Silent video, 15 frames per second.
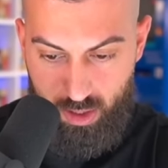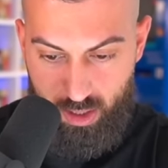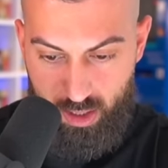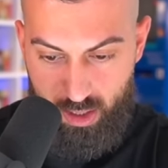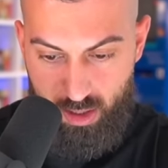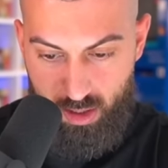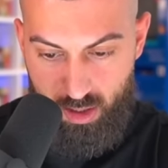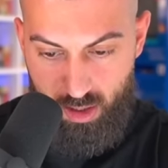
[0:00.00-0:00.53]
Okay,
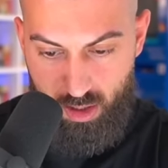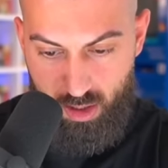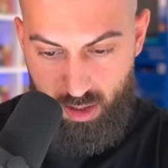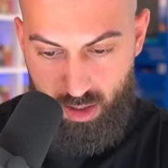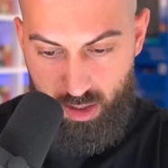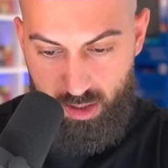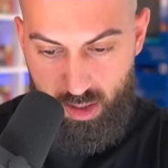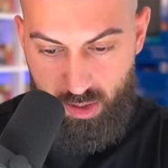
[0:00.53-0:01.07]

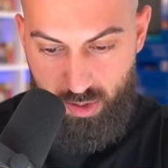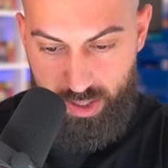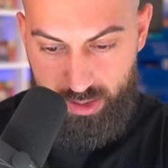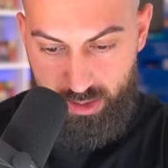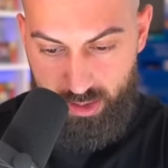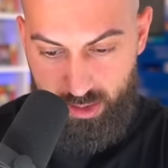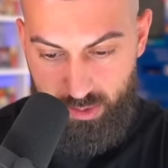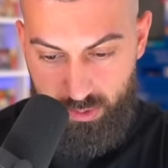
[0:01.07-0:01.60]

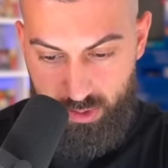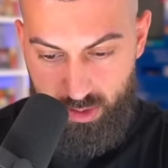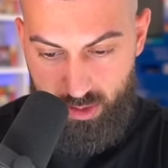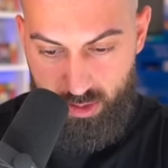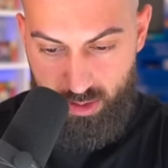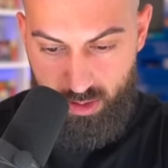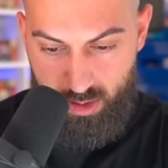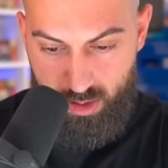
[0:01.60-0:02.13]
interesting.
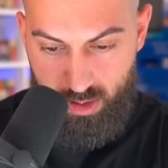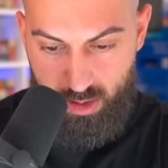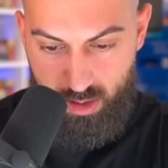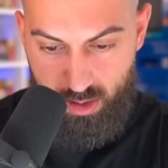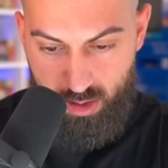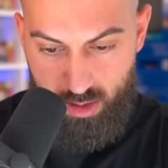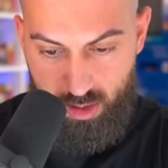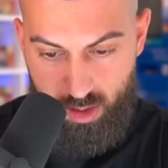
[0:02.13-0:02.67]

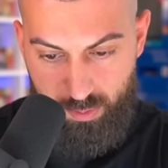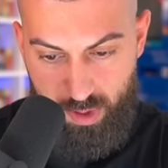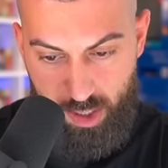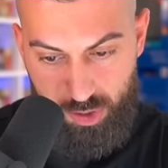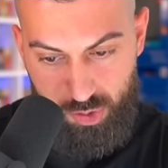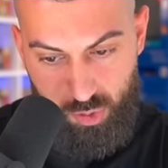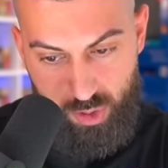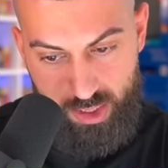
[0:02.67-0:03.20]
I'm
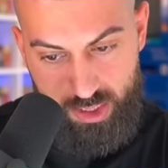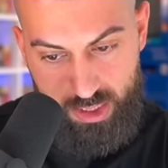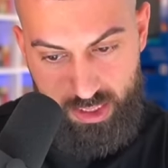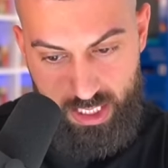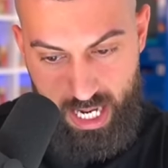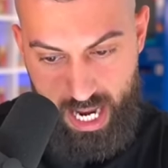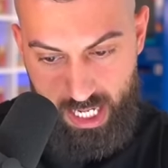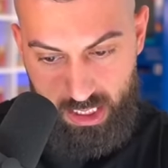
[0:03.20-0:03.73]
not sure
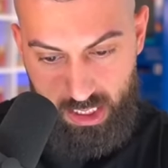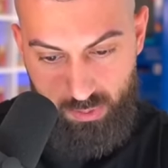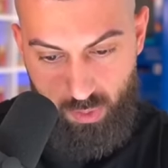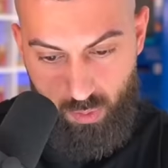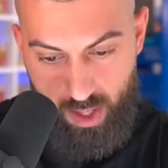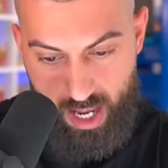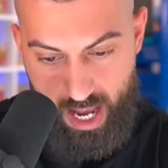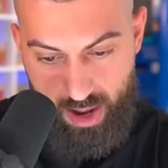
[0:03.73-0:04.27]
exactly what
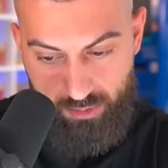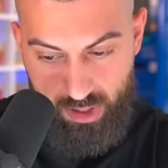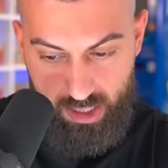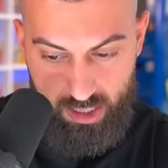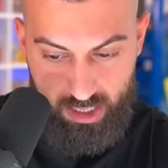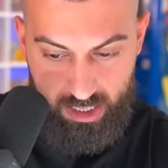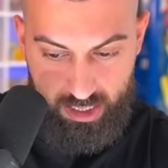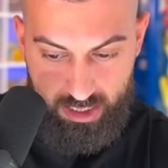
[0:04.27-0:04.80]
we have
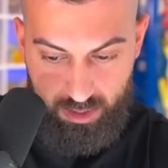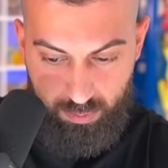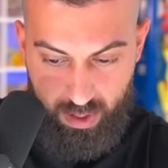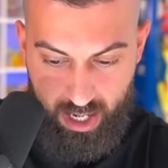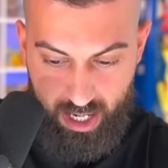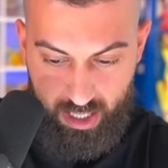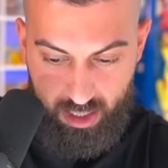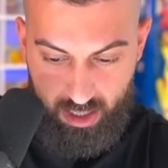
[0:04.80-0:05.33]
in this
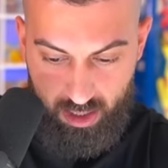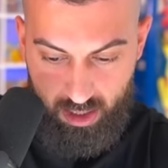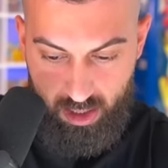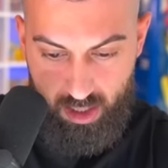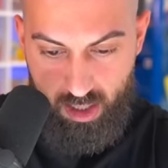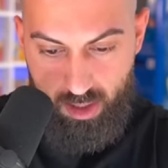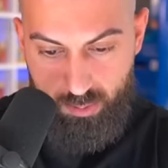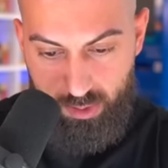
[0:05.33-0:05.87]
pack,
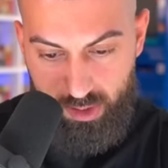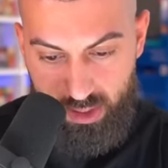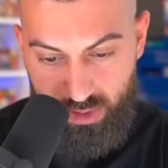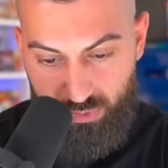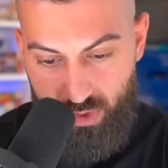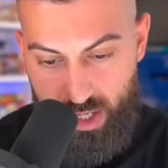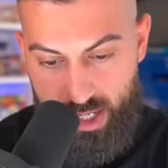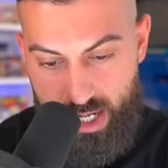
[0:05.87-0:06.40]
but let's
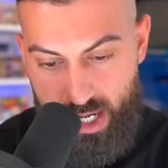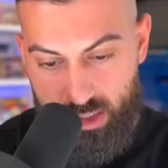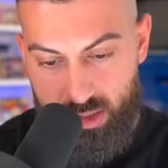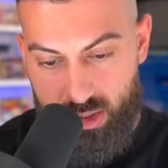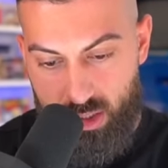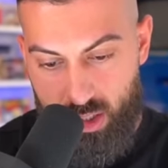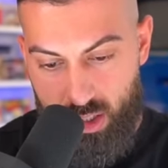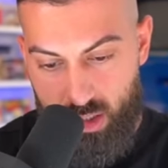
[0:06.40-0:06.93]
find out.
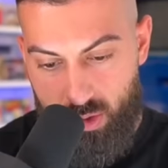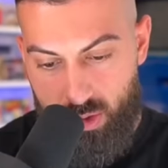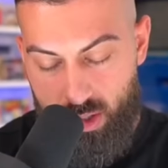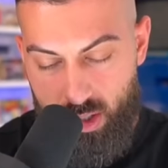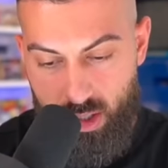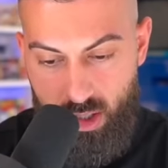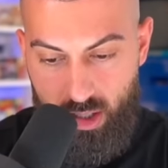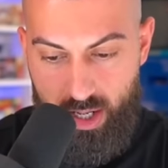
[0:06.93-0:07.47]
So,
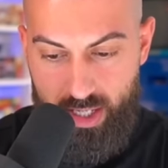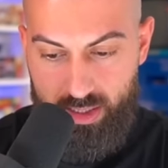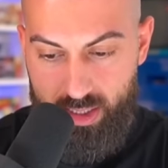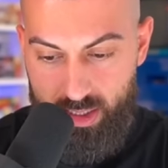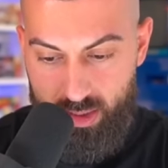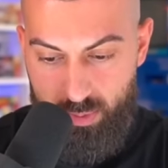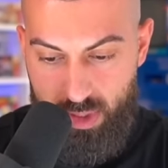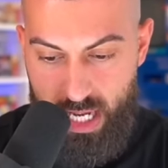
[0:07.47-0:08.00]
okay, I
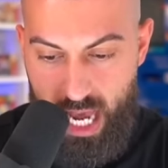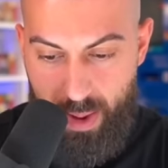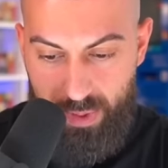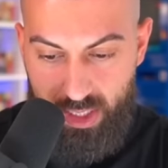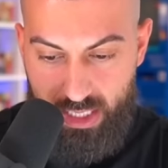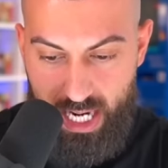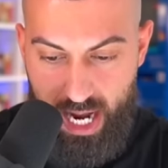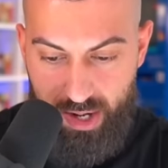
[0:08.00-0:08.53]
see some
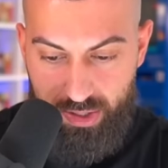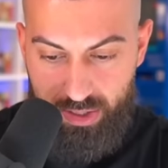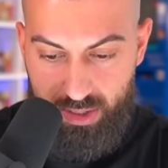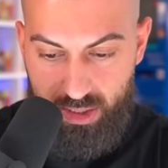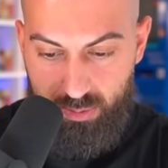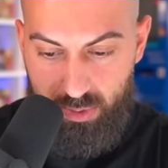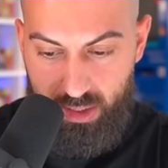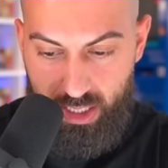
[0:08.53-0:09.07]
damage counters,
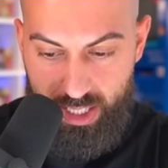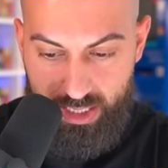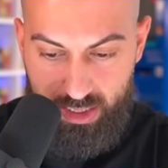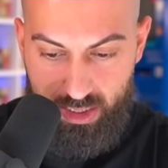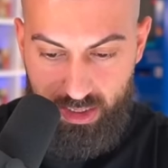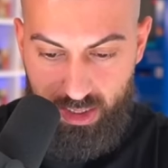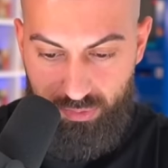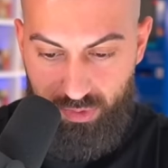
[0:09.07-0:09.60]
some
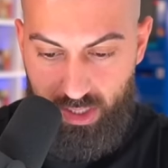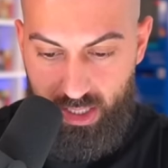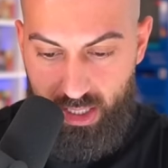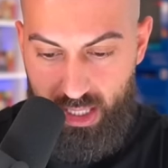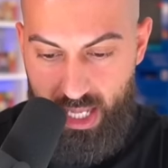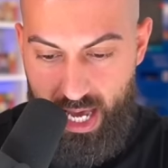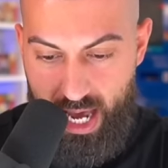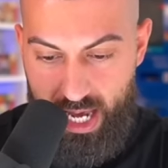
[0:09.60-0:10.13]
dice and stuff like
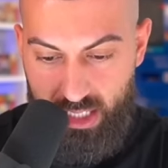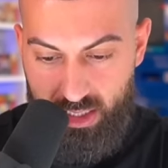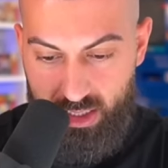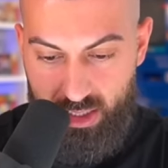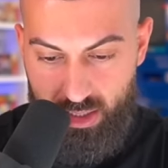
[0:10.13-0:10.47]
that.